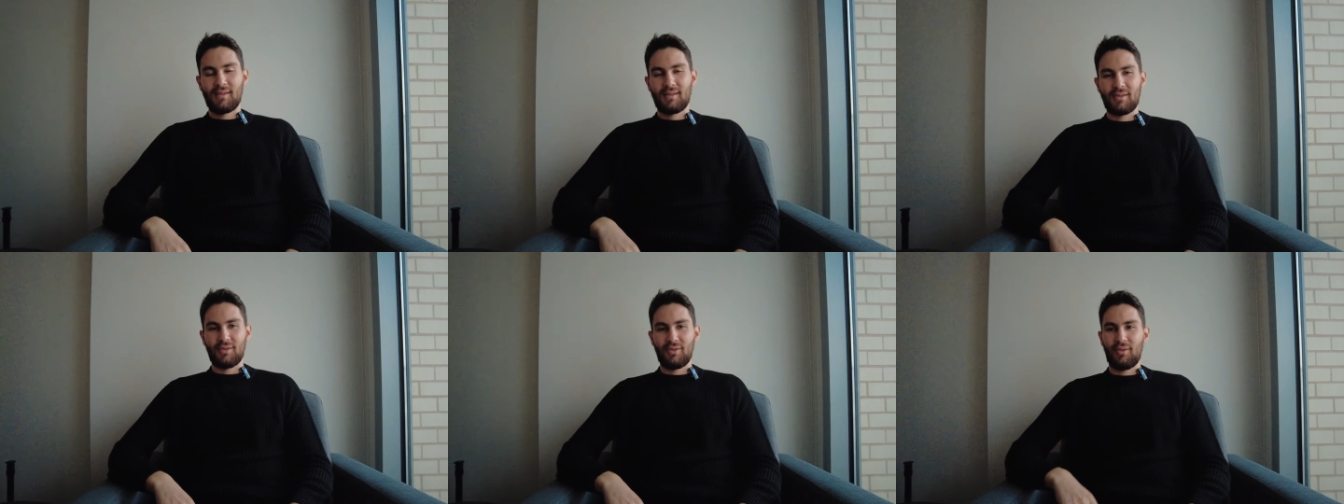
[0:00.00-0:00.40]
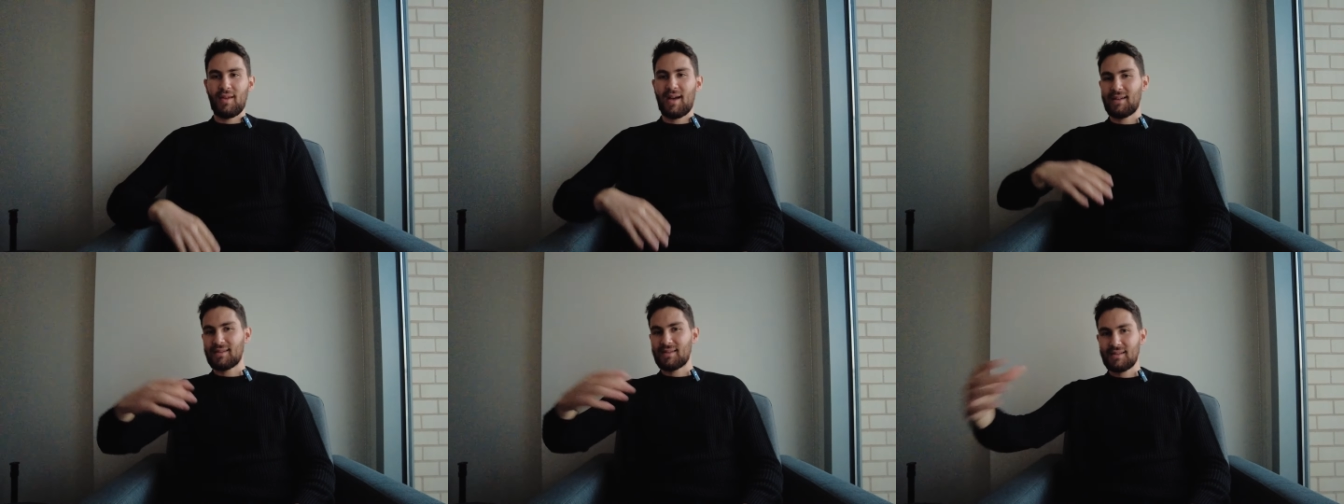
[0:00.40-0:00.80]
to
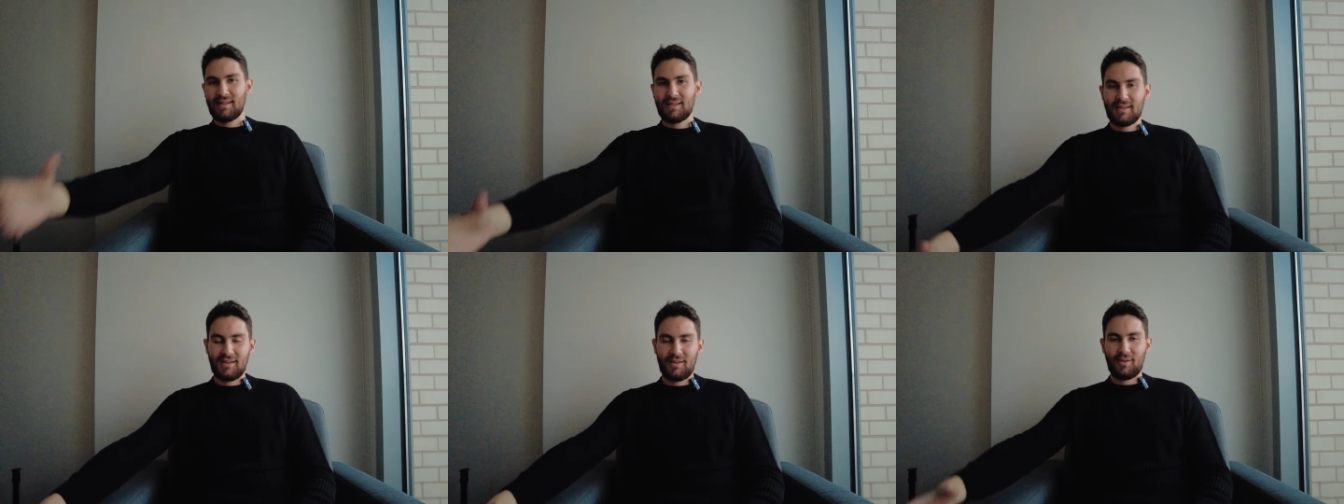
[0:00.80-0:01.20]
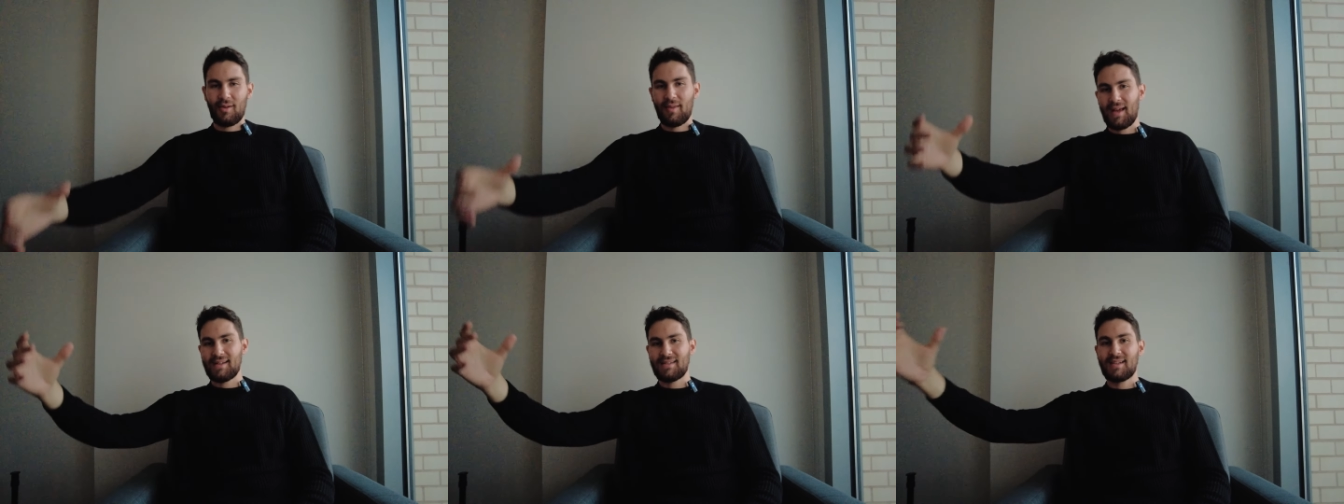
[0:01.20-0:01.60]
that city or
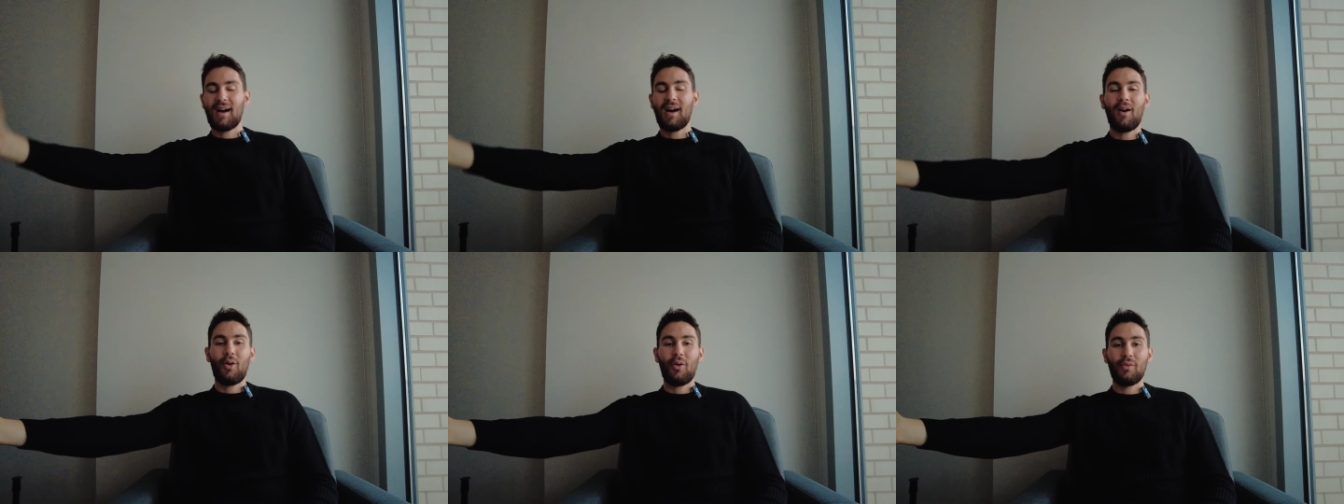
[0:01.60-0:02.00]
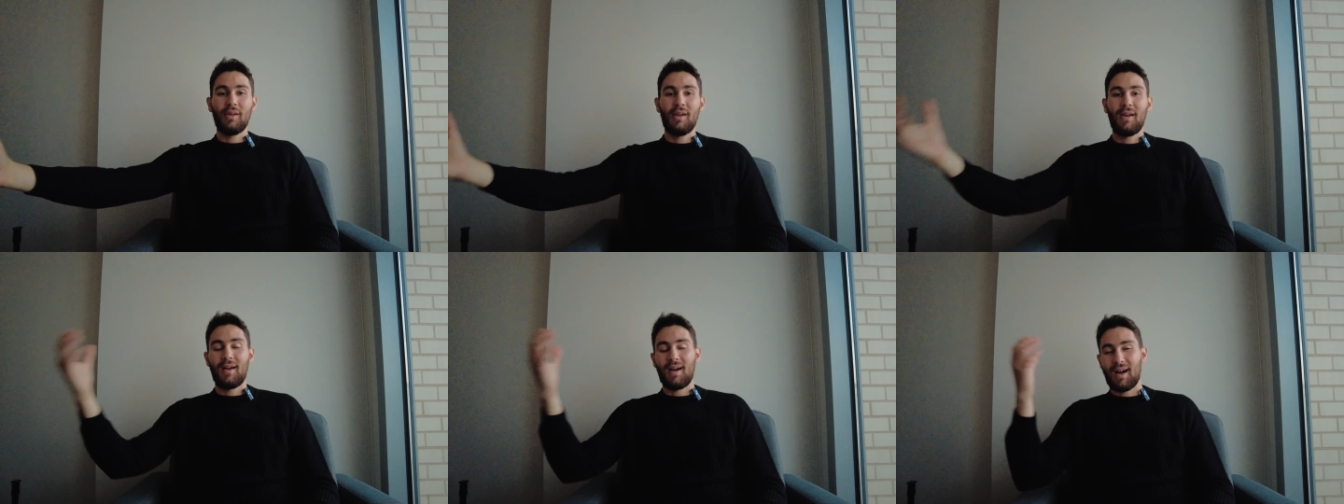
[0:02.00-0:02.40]
that town,
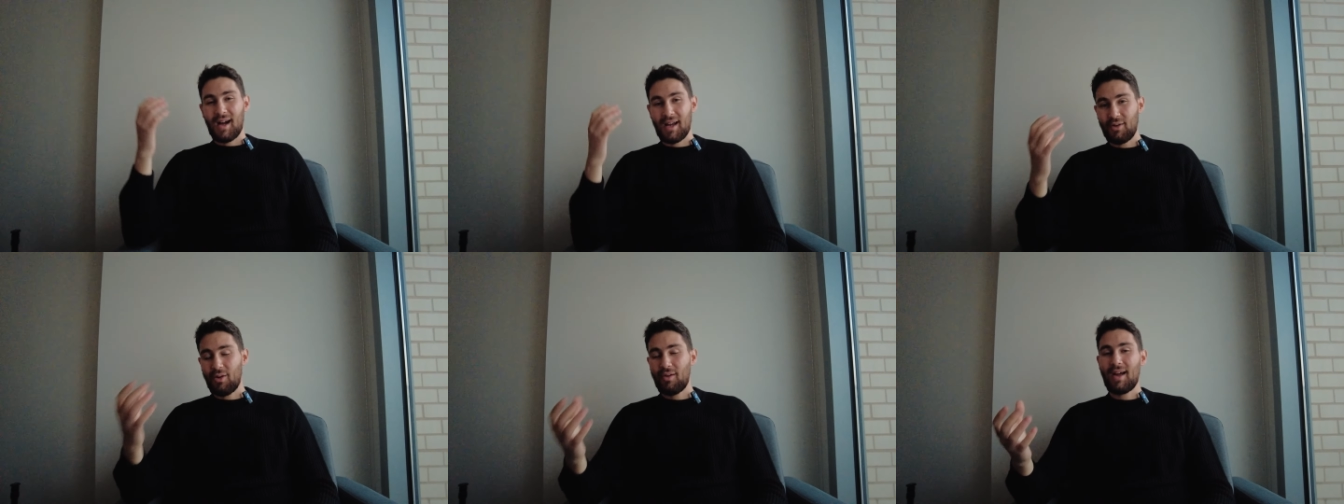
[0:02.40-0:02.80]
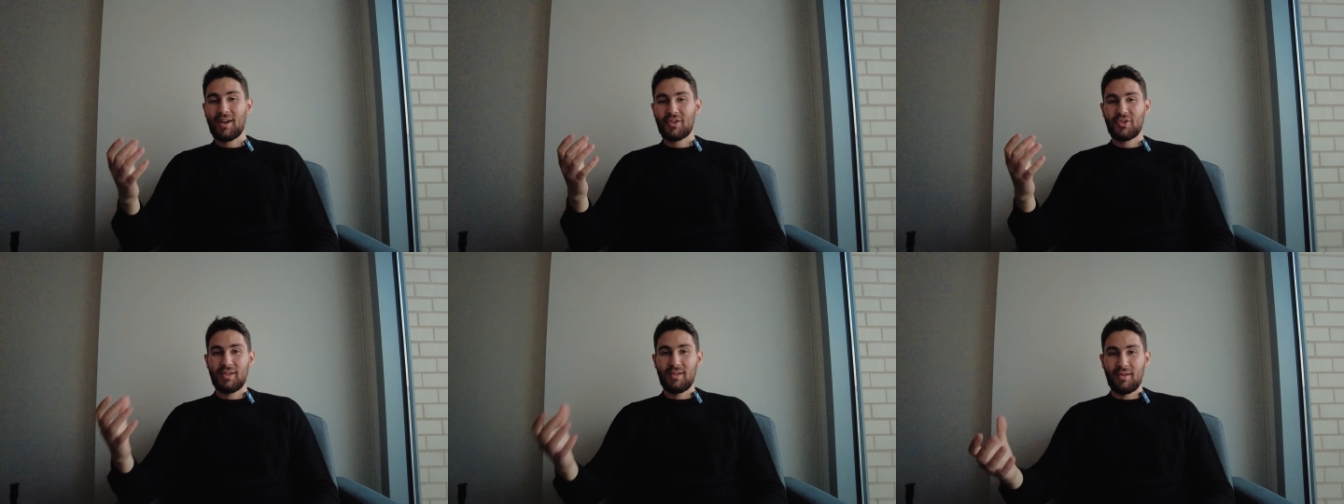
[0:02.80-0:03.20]
I don't
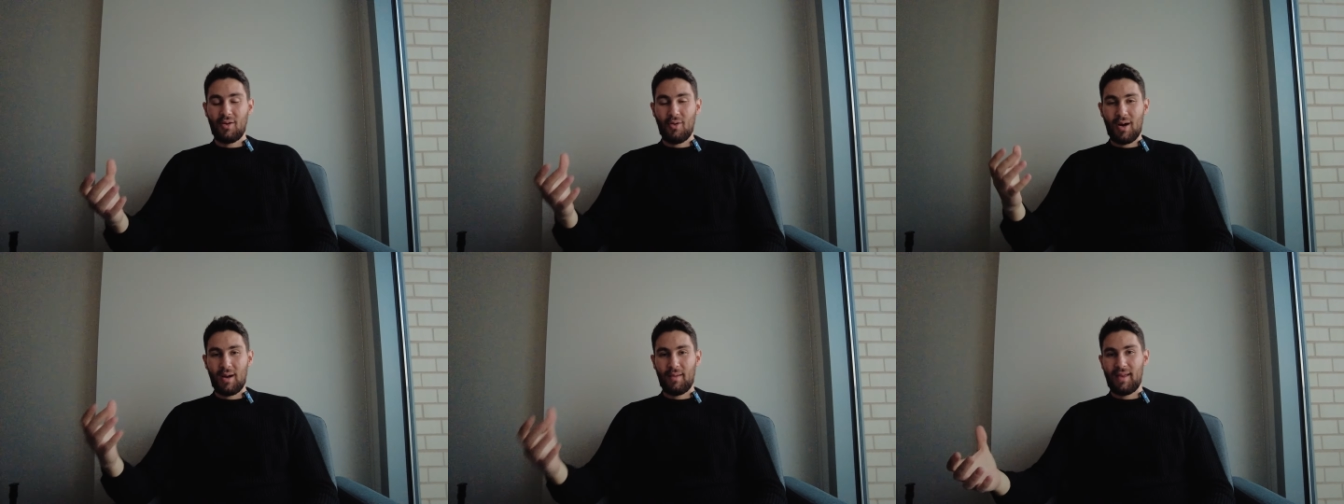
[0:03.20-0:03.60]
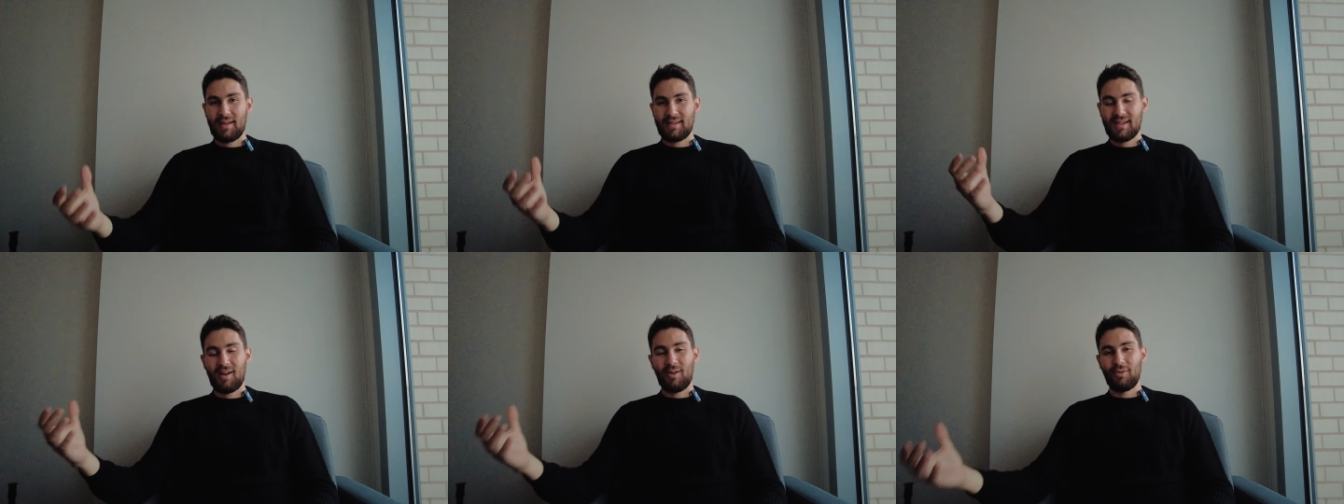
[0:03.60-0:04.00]
actually know how
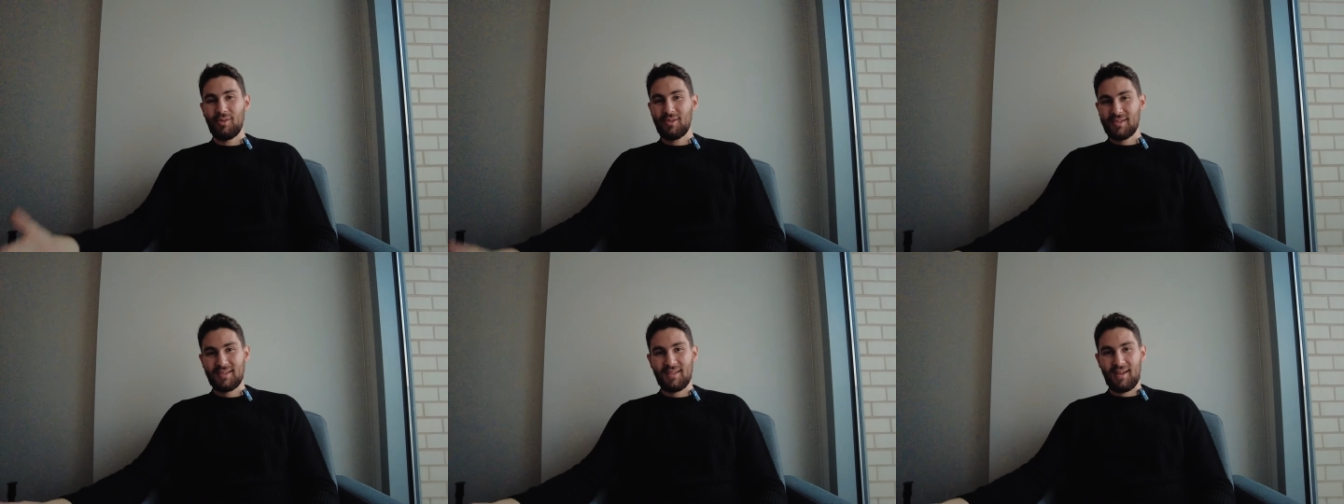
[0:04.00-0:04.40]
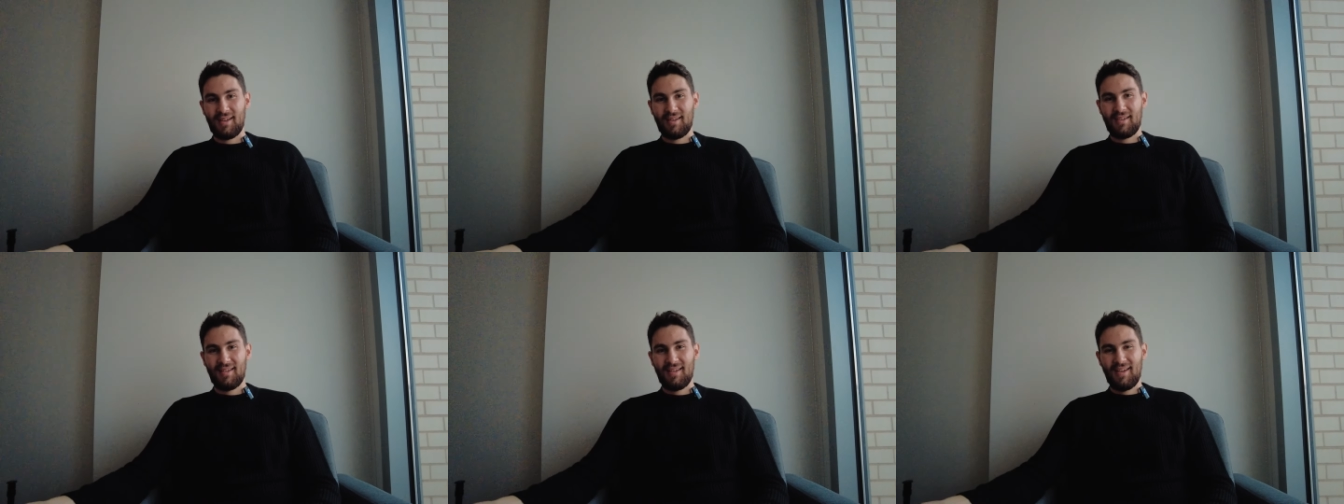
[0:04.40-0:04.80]
that town looks
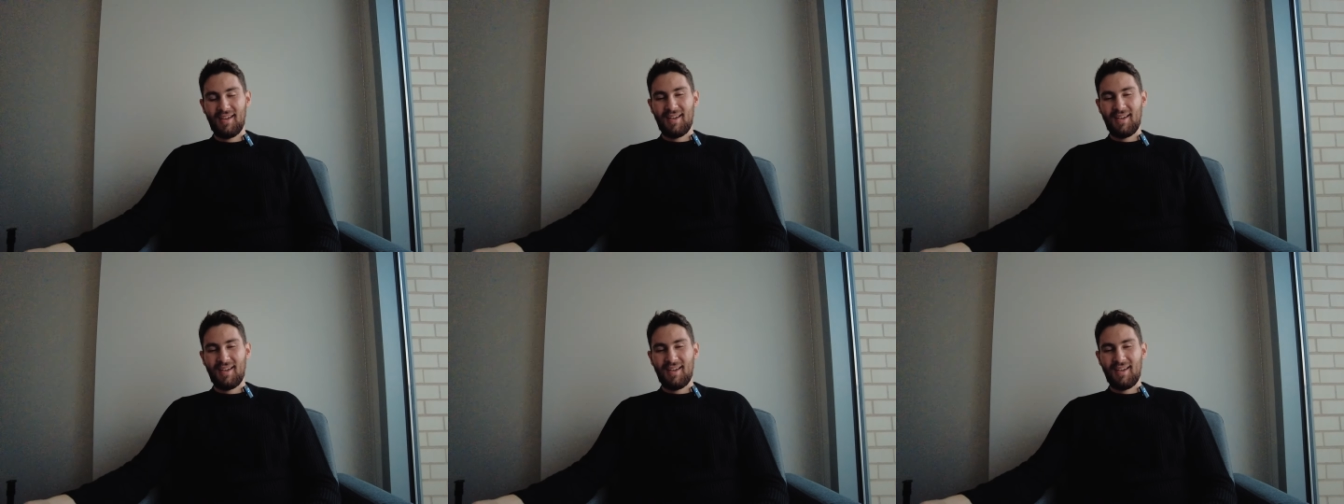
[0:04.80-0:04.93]
like.